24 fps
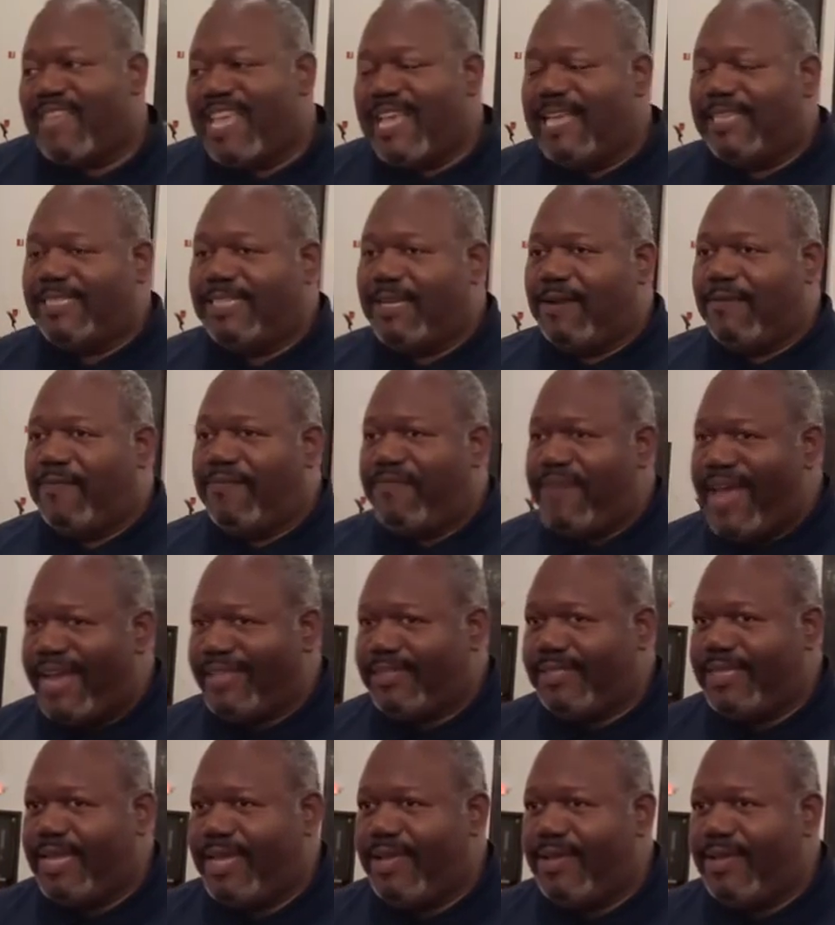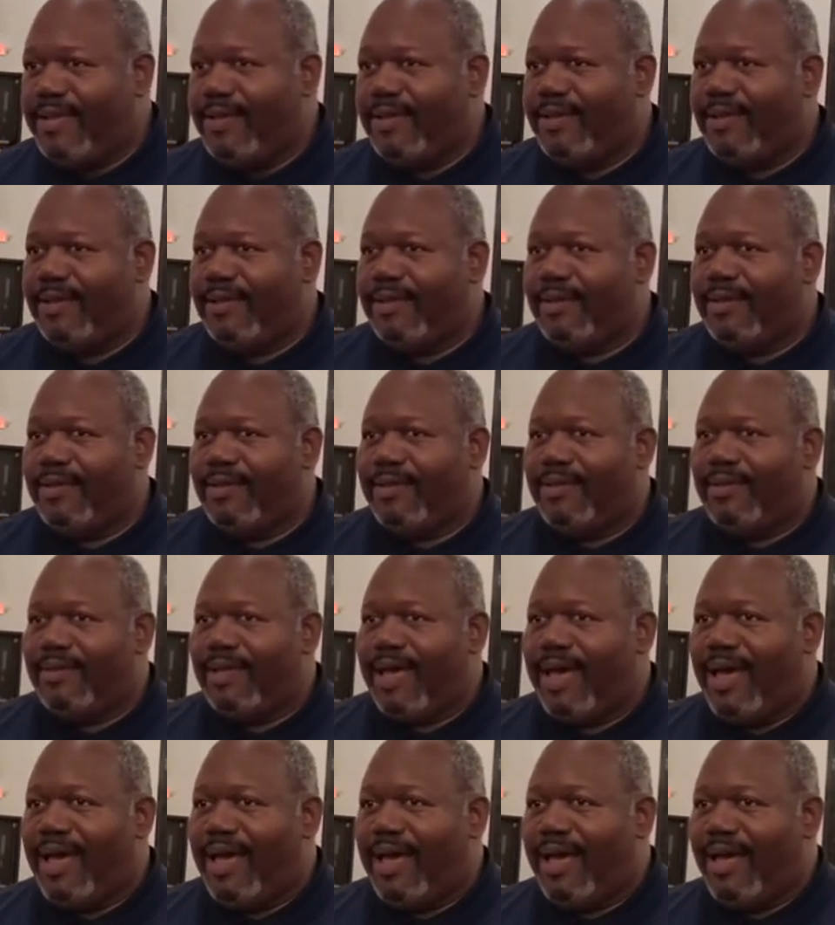Is it affecting
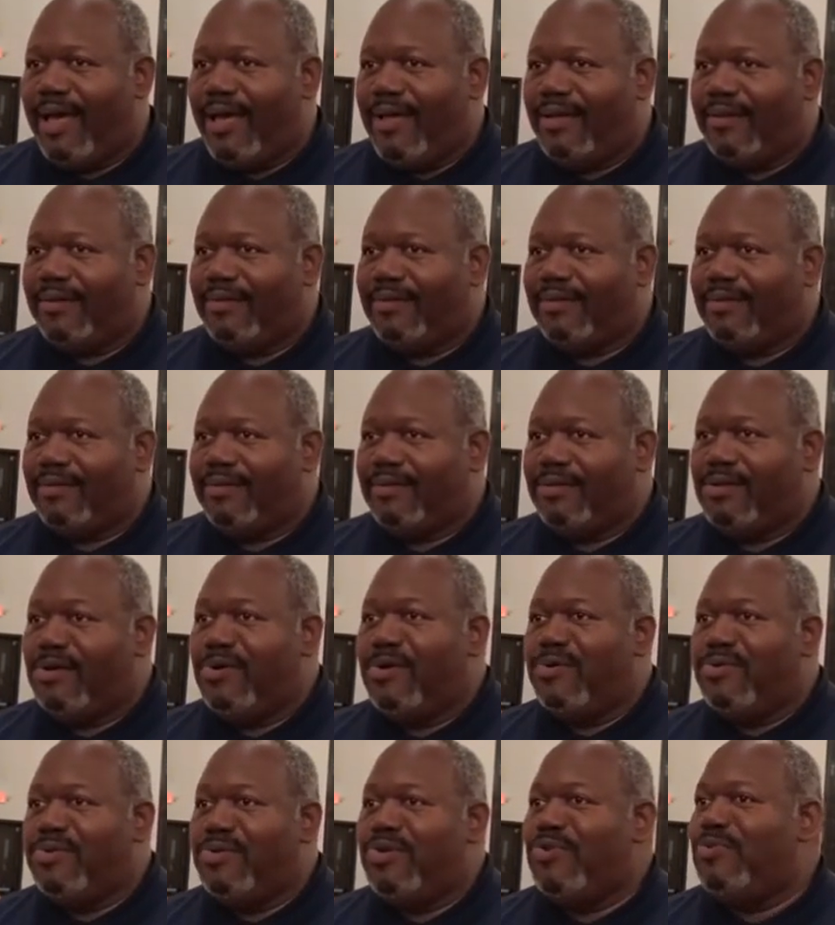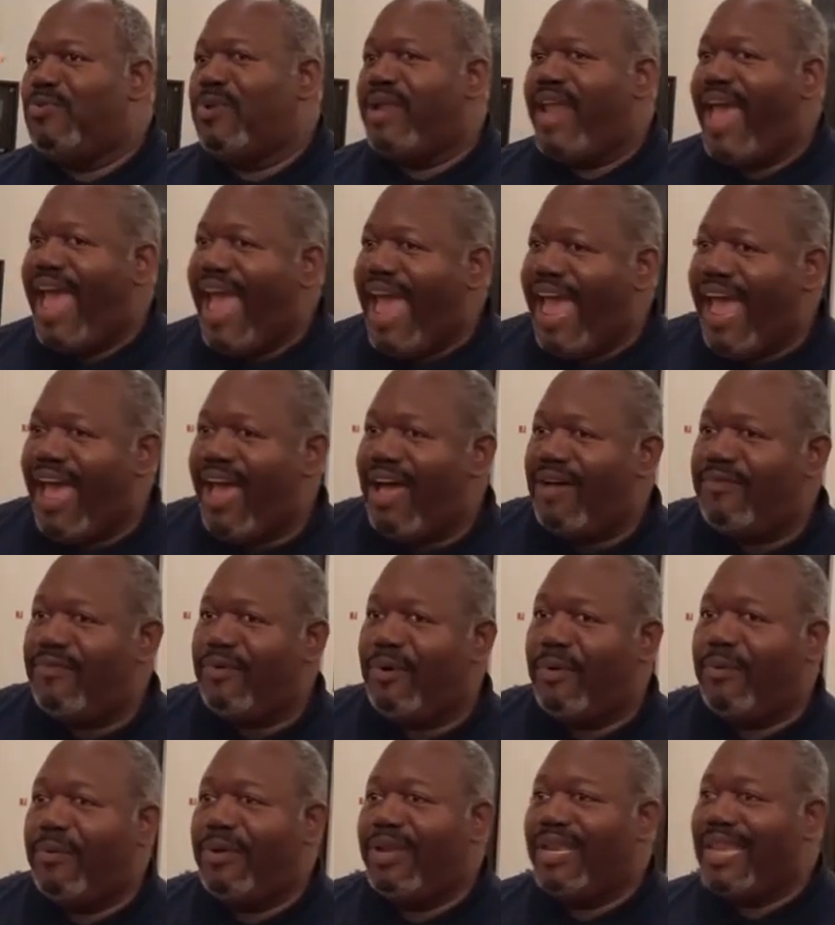who you would have
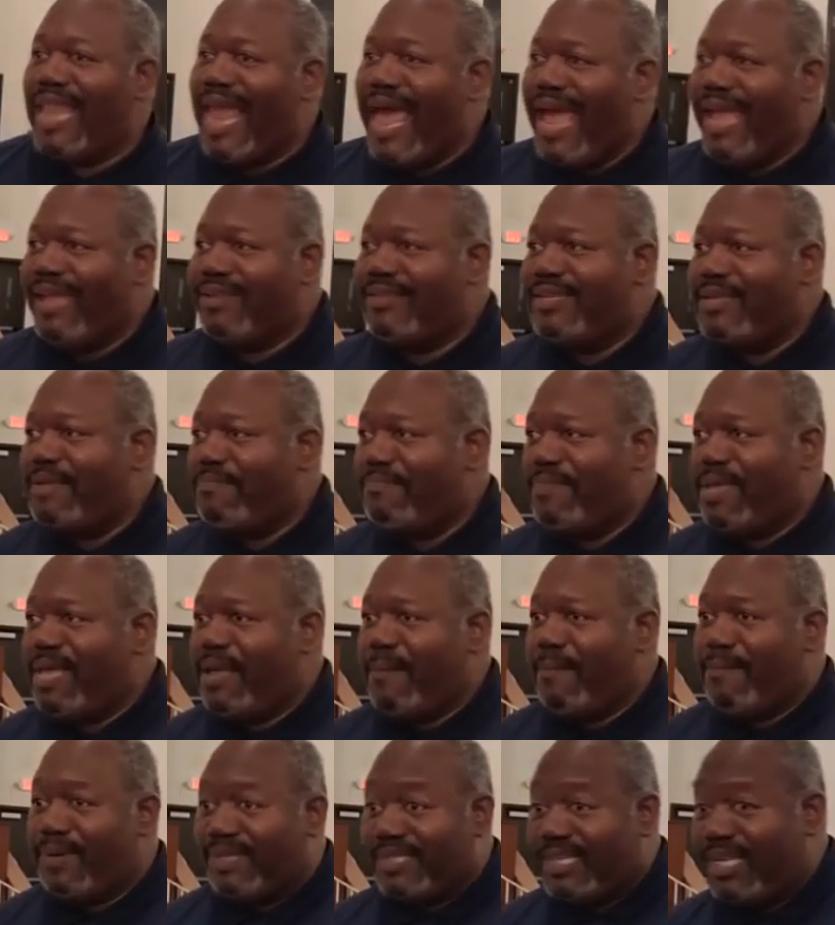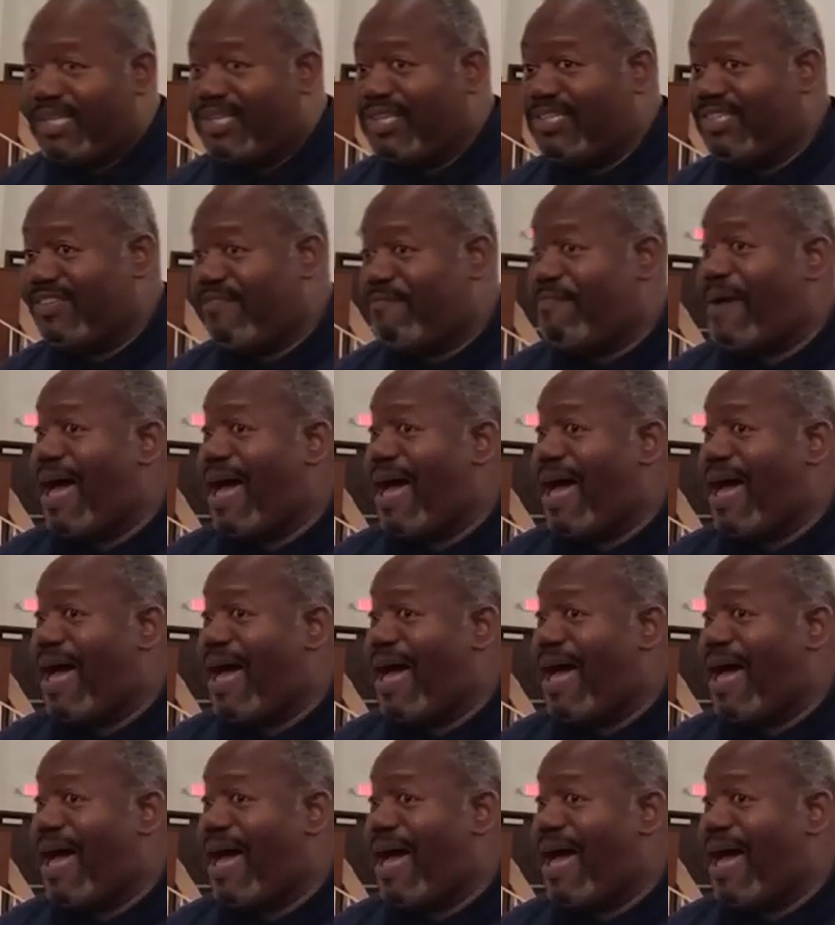or would like to be in positions of